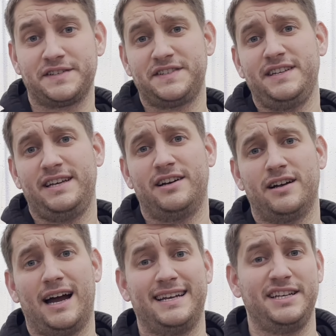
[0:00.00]
see
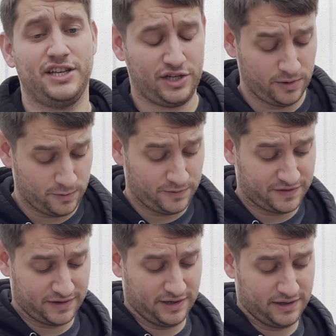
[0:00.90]
here, I didn't
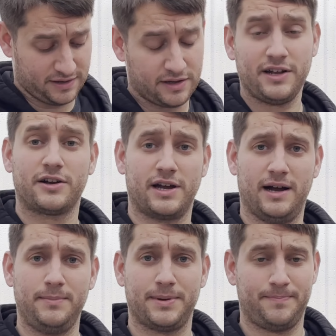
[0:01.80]
use the clear
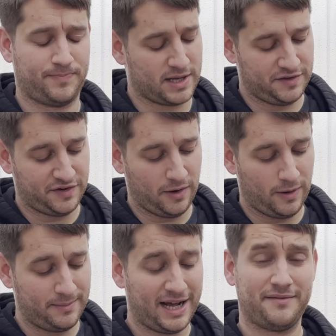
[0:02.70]
cup, so
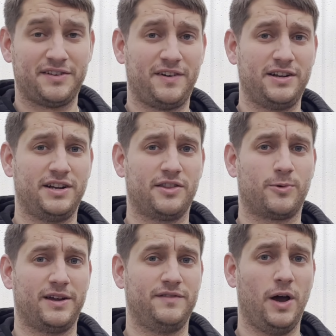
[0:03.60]
I'm going to have to find another
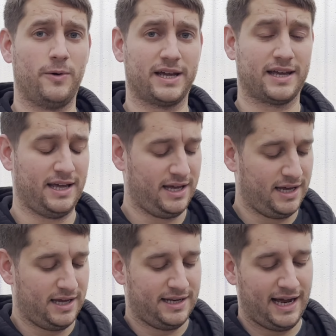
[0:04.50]
way of knowing.
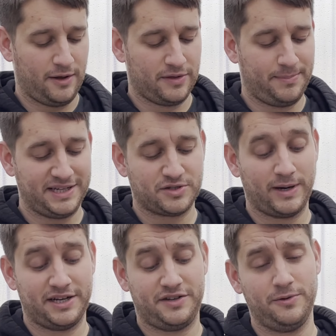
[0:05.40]
Now, the best
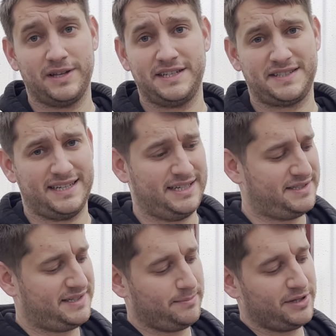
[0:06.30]
way to do this
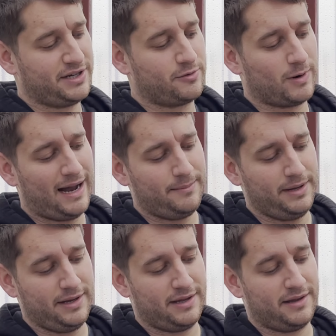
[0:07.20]
is simply to
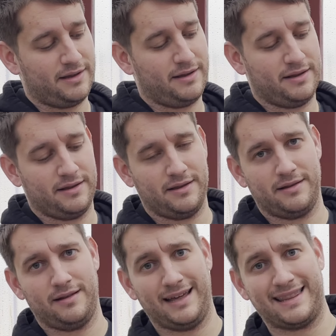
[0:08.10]
grab
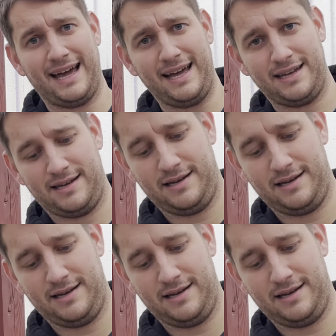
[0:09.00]
like that,